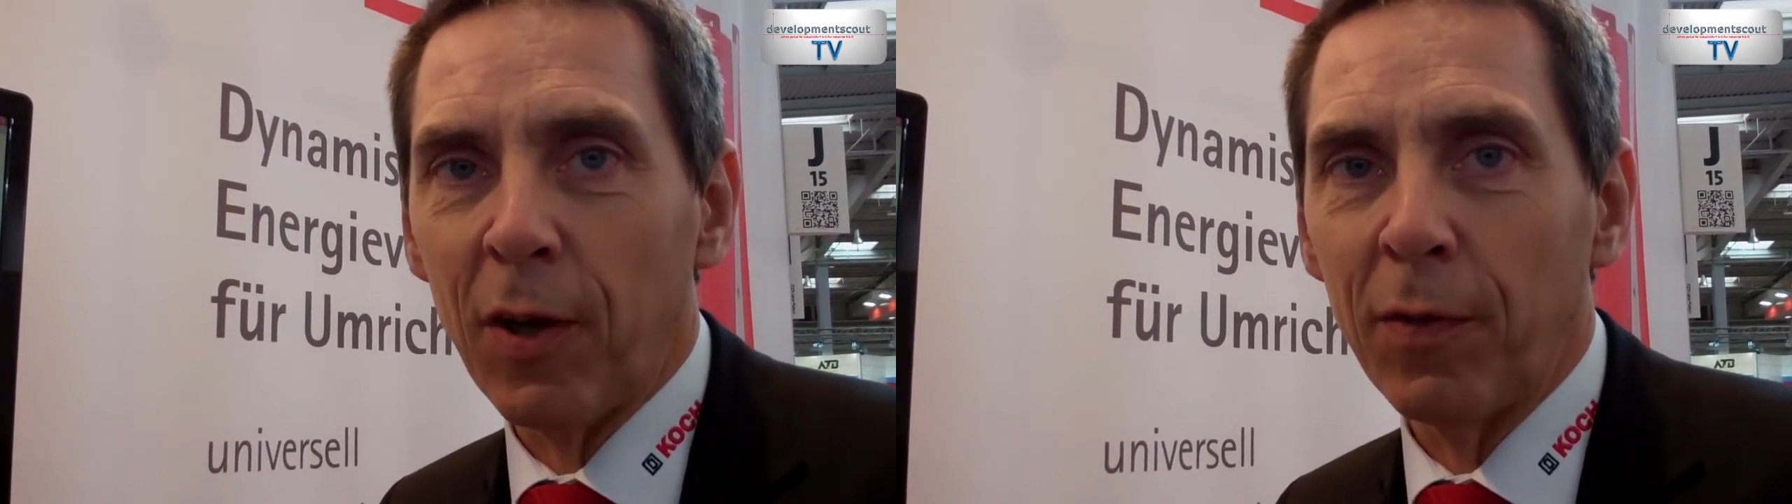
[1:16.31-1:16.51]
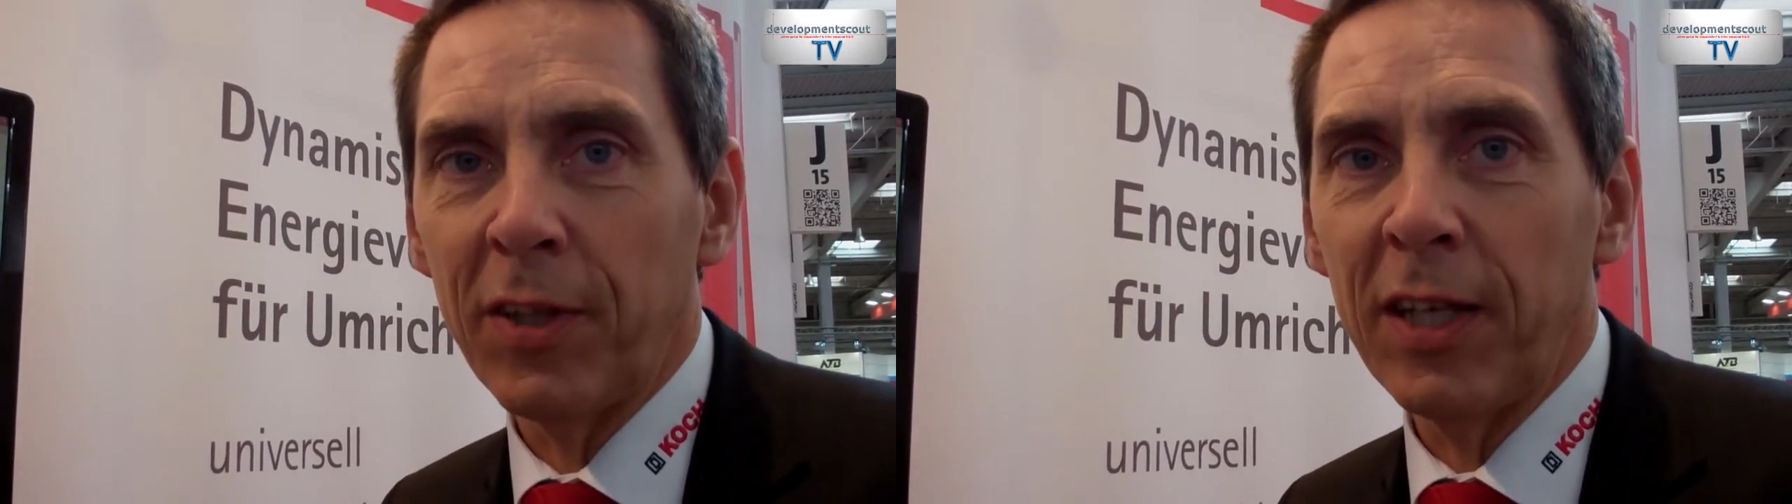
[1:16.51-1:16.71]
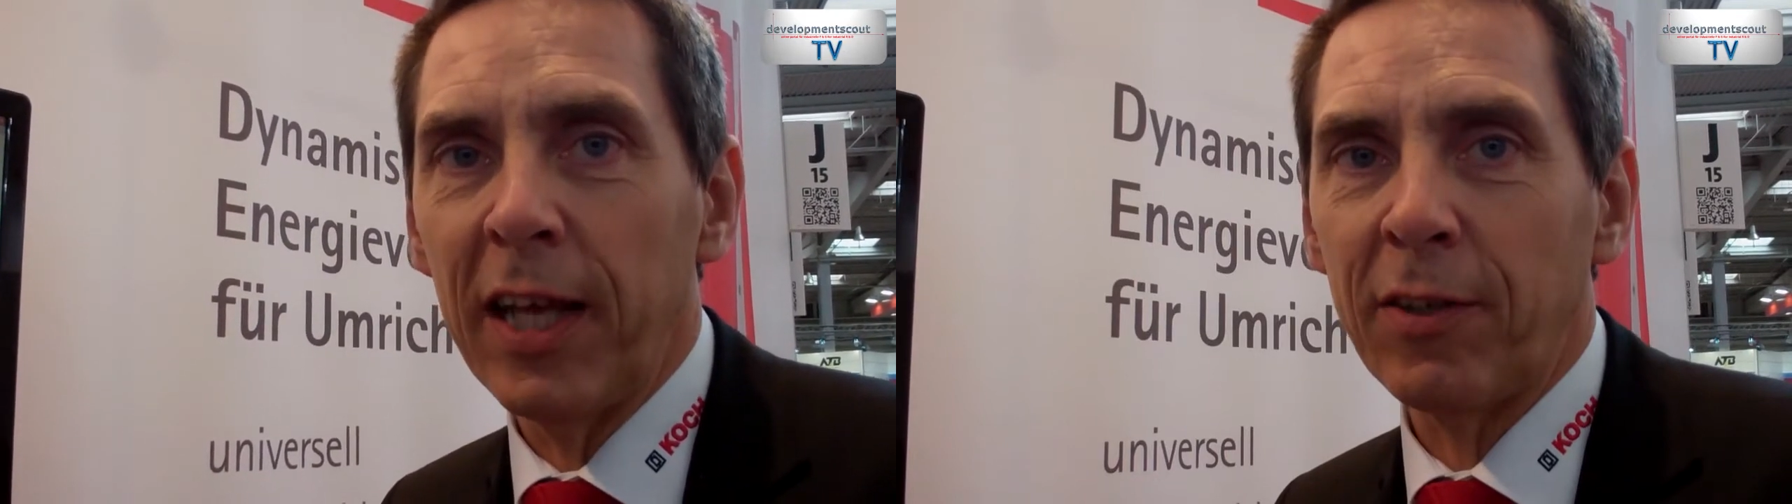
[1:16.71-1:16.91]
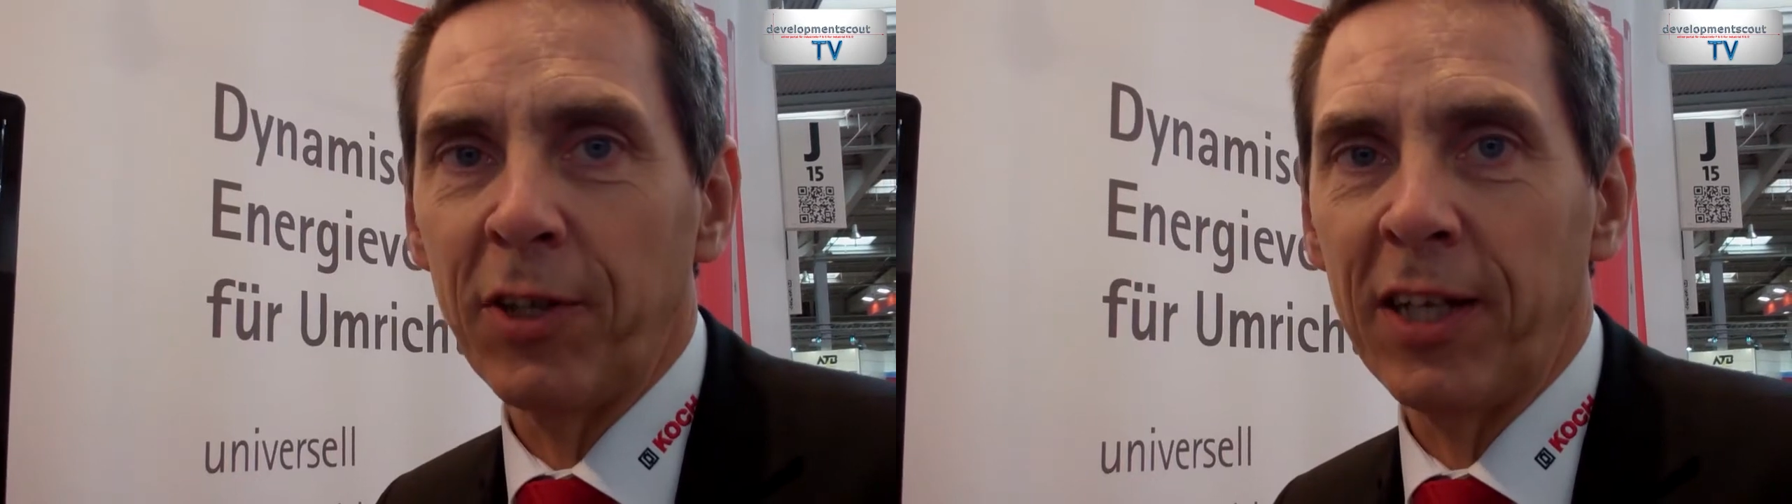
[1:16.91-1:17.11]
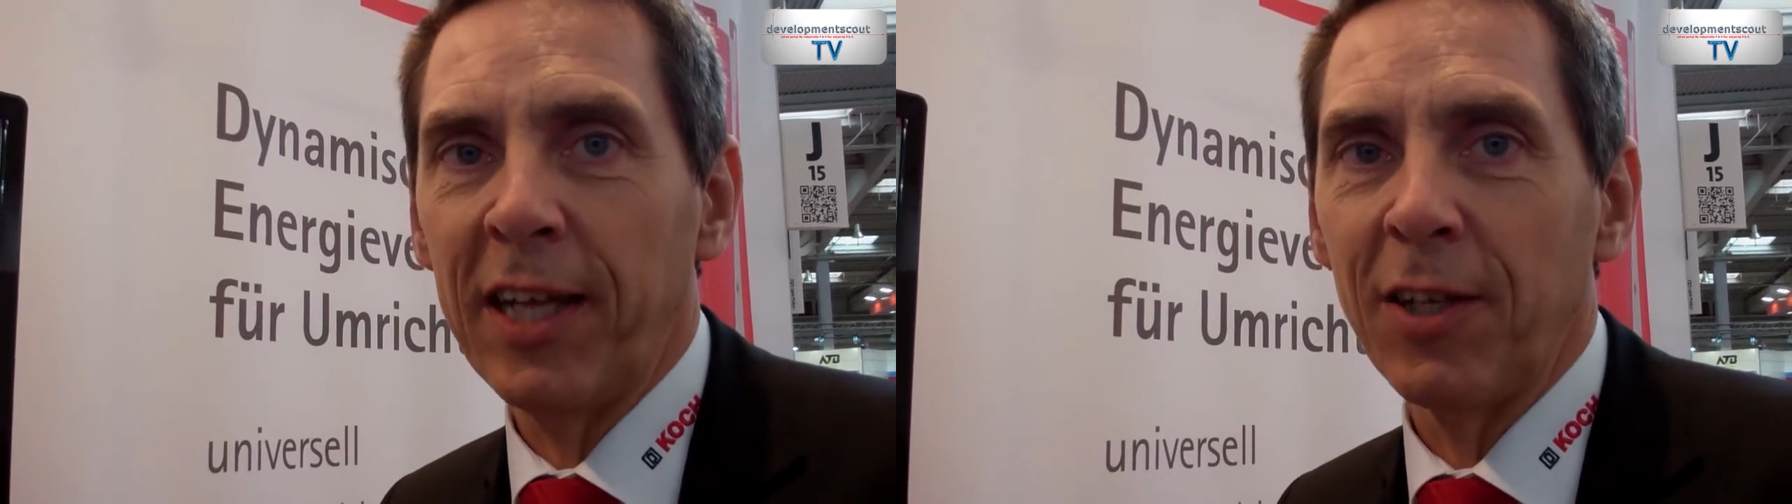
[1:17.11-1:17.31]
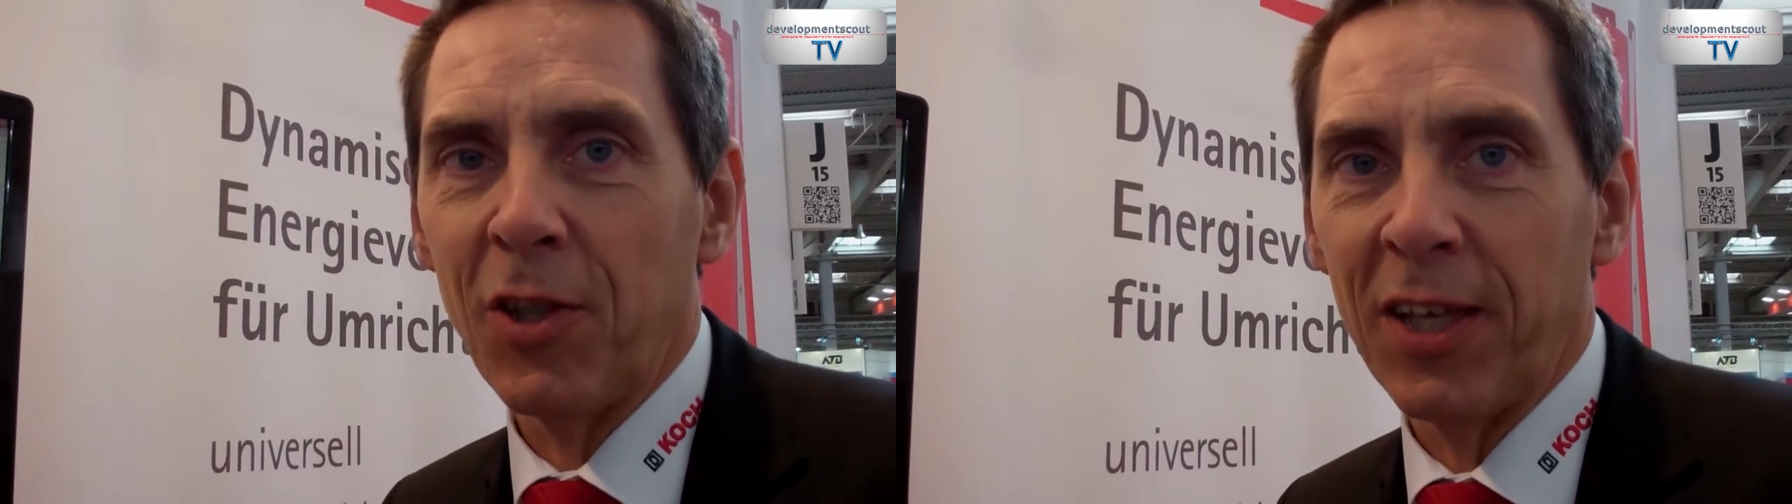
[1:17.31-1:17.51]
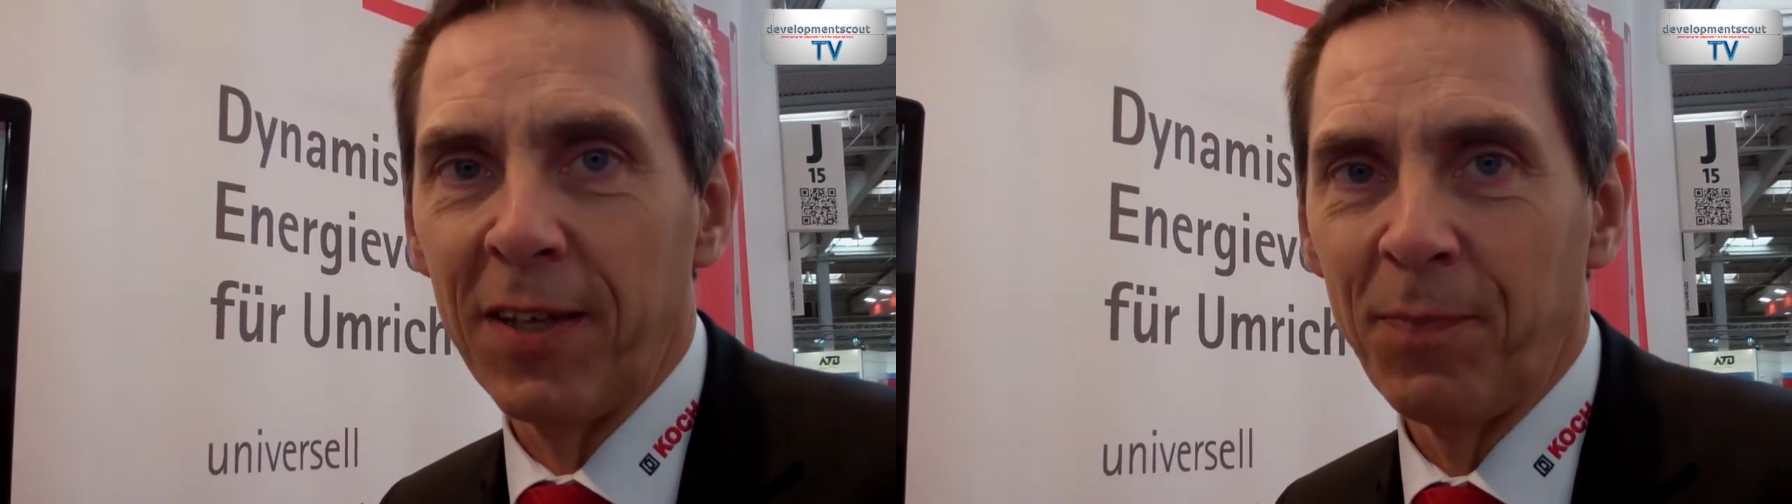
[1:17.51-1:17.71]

of the electrical energy.